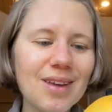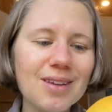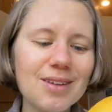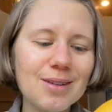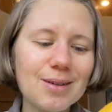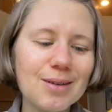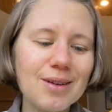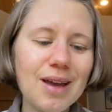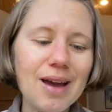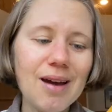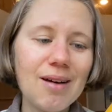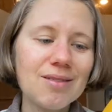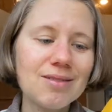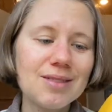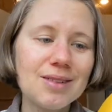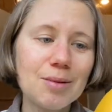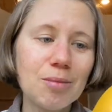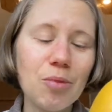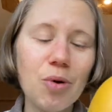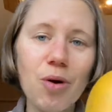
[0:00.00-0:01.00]
So
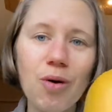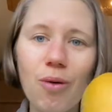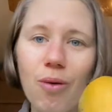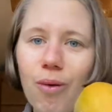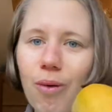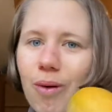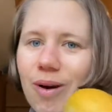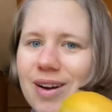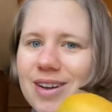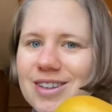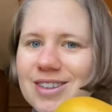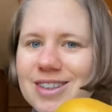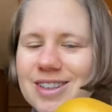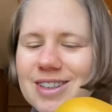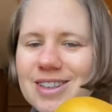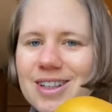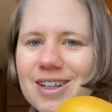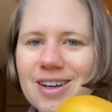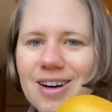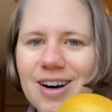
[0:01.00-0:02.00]
the more orangey
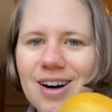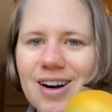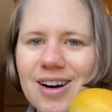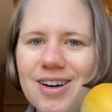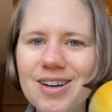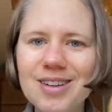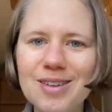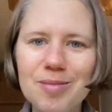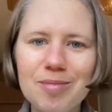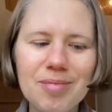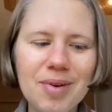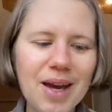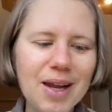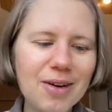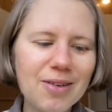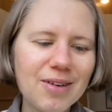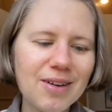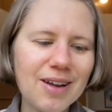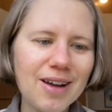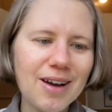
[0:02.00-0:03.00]
they are, the
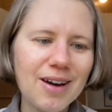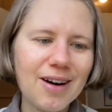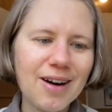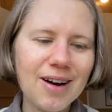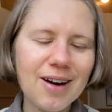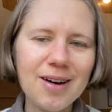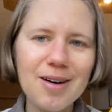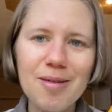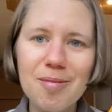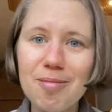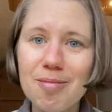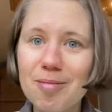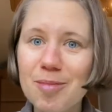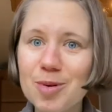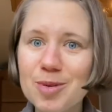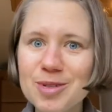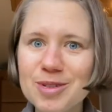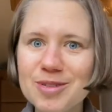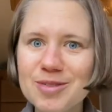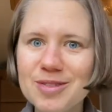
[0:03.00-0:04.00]
better they are
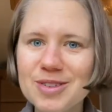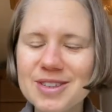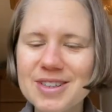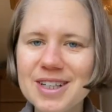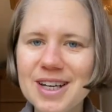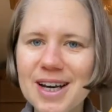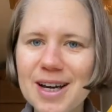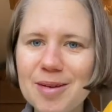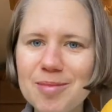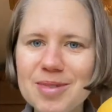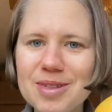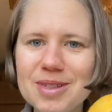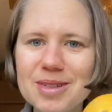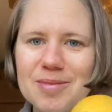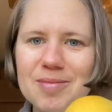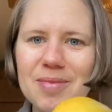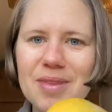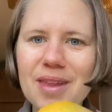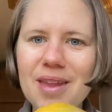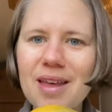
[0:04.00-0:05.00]
most of the times.
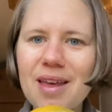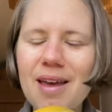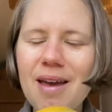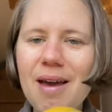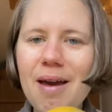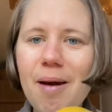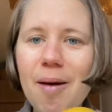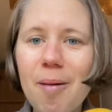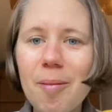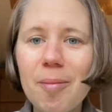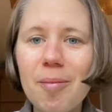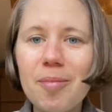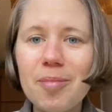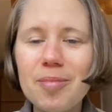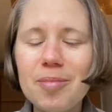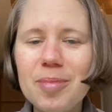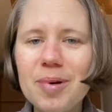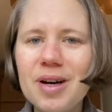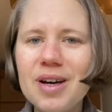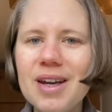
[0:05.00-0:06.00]

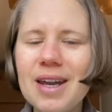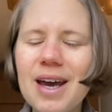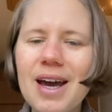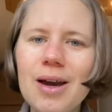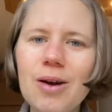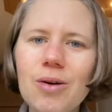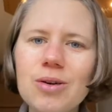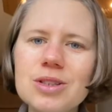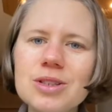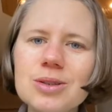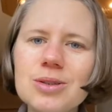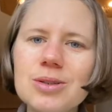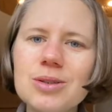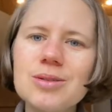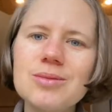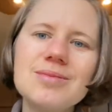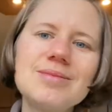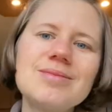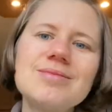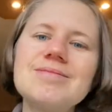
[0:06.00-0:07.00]
But I
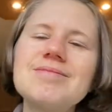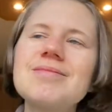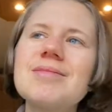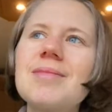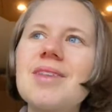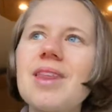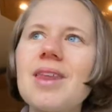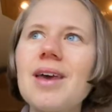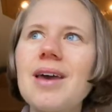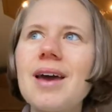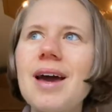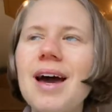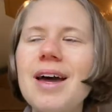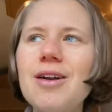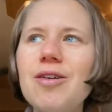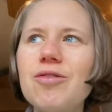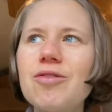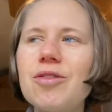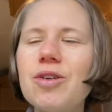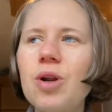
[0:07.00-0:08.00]
also kind
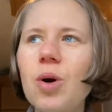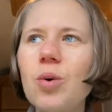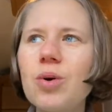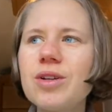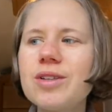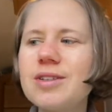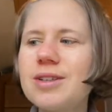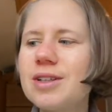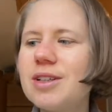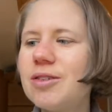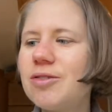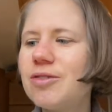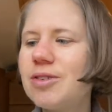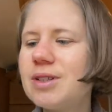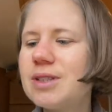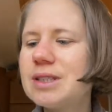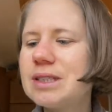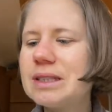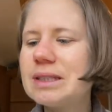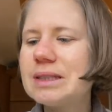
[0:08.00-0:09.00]
of notice a
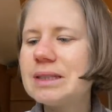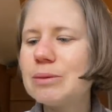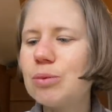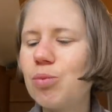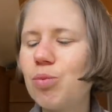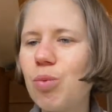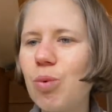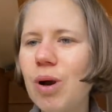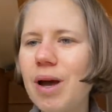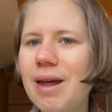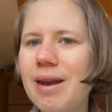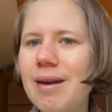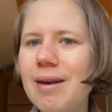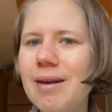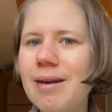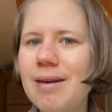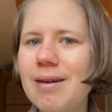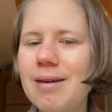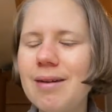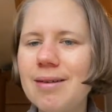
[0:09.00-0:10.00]
difference
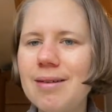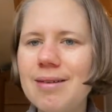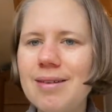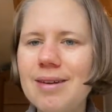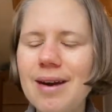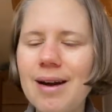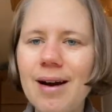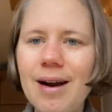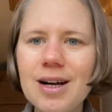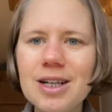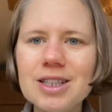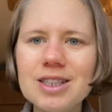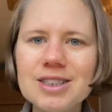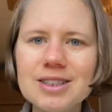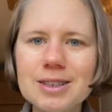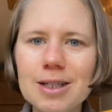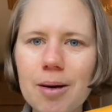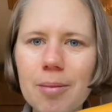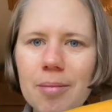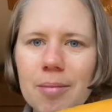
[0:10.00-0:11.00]
when there are
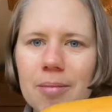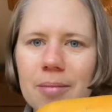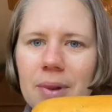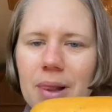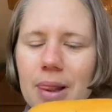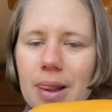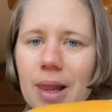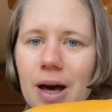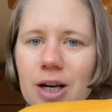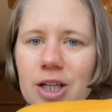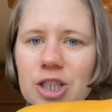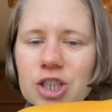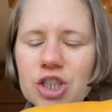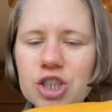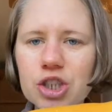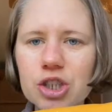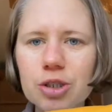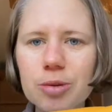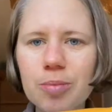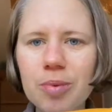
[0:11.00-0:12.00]
some
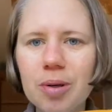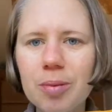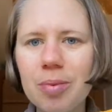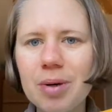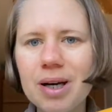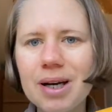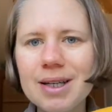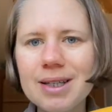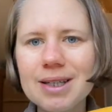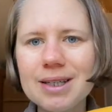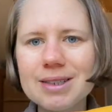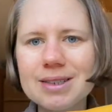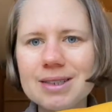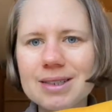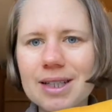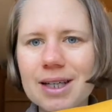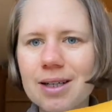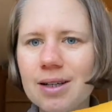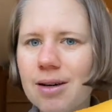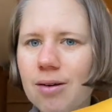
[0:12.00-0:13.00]
larger papayas
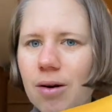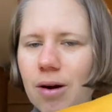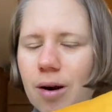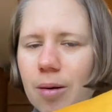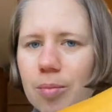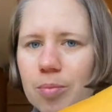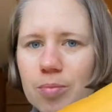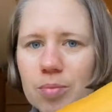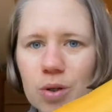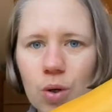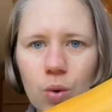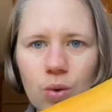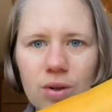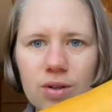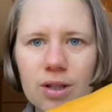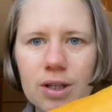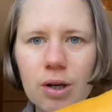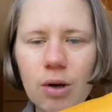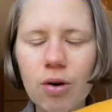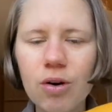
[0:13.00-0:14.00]
that are
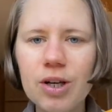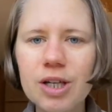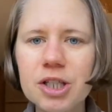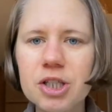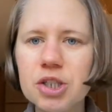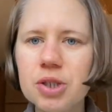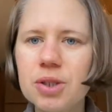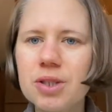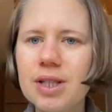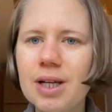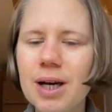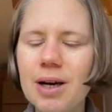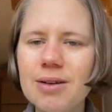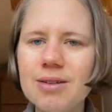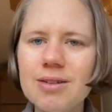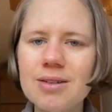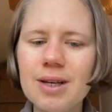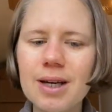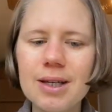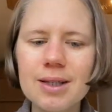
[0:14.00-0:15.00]
totally orange on the
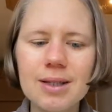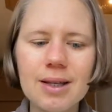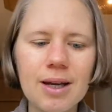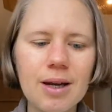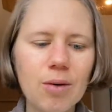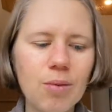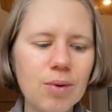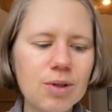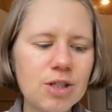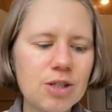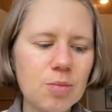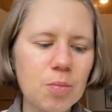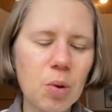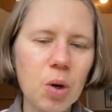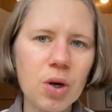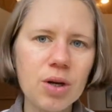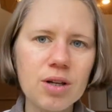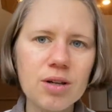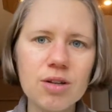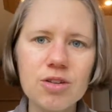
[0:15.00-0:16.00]
outside that I once
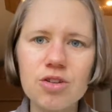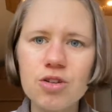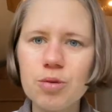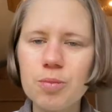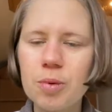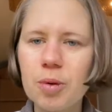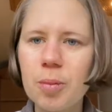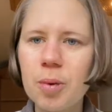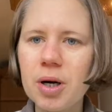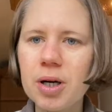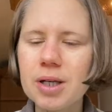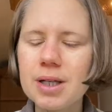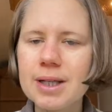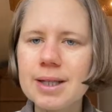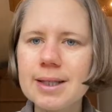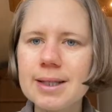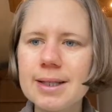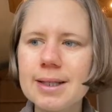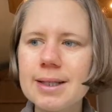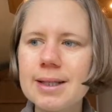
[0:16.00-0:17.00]
bought in the
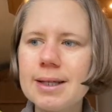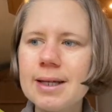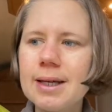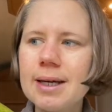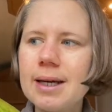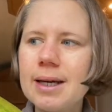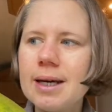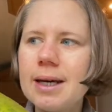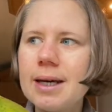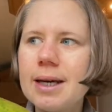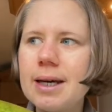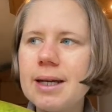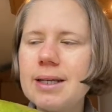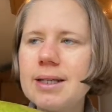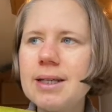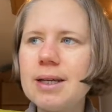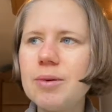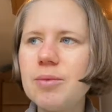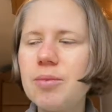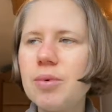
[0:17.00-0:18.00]
supermarket, and
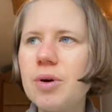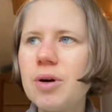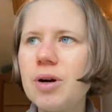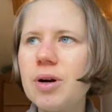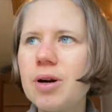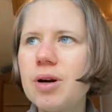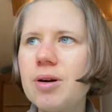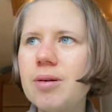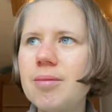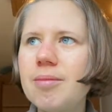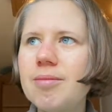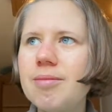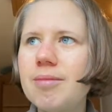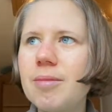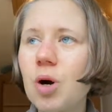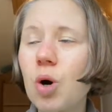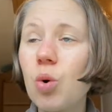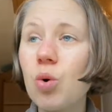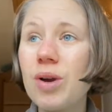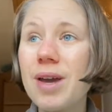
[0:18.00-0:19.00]
they were
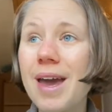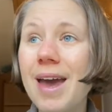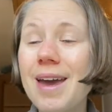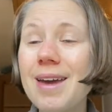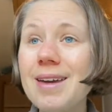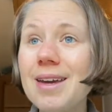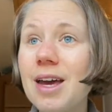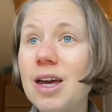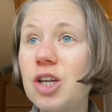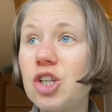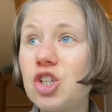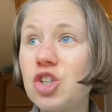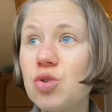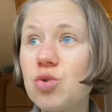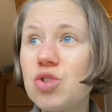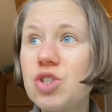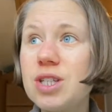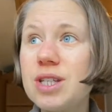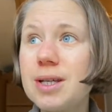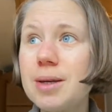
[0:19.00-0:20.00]
okay and
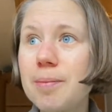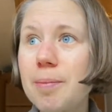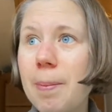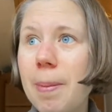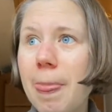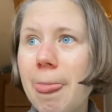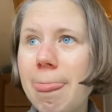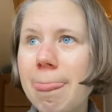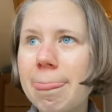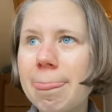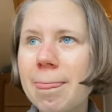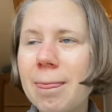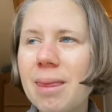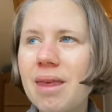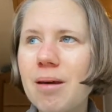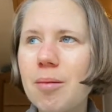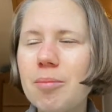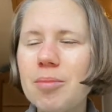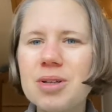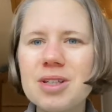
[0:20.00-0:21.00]
juicy,
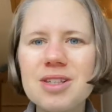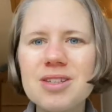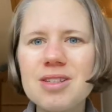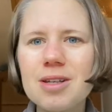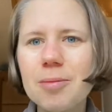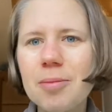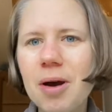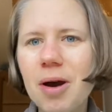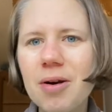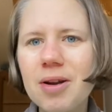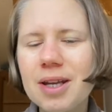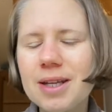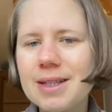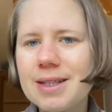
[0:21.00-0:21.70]
but somehow they